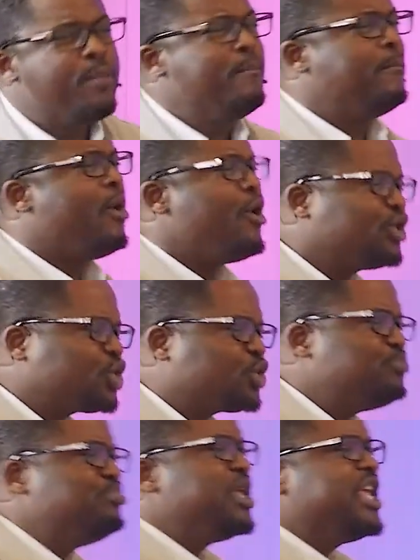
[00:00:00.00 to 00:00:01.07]
We
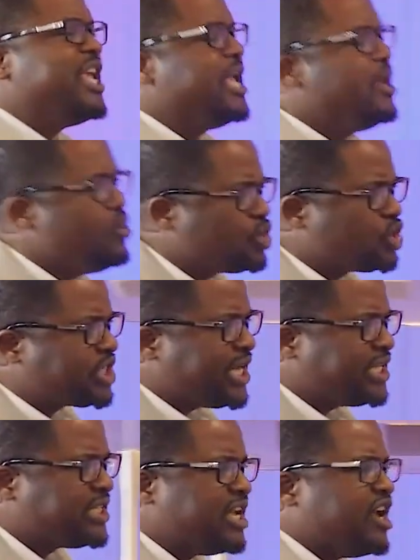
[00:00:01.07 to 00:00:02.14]
must be
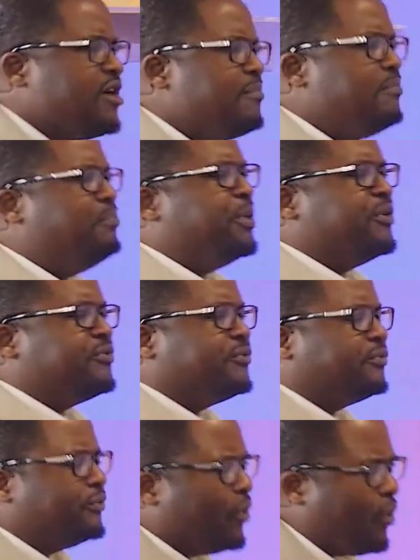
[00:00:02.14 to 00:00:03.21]
innocent
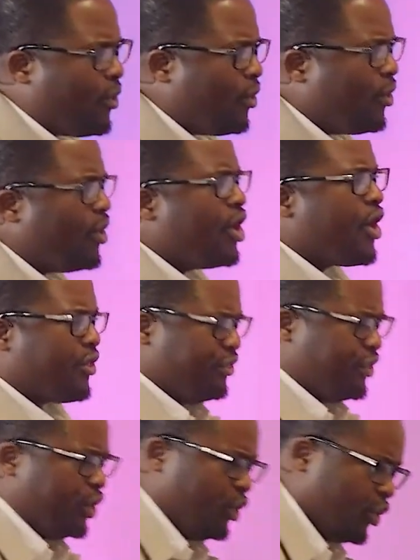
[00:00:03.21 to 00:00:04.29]
before
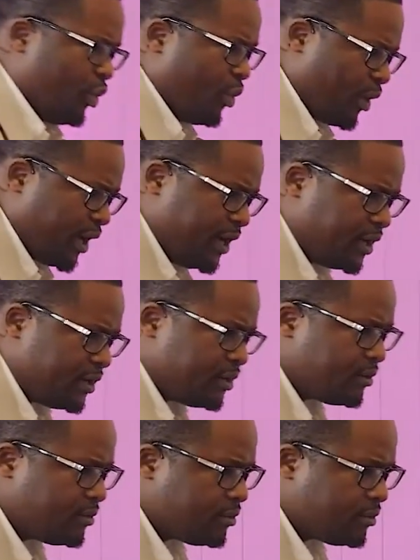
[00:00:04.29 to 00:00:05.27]
the Lord.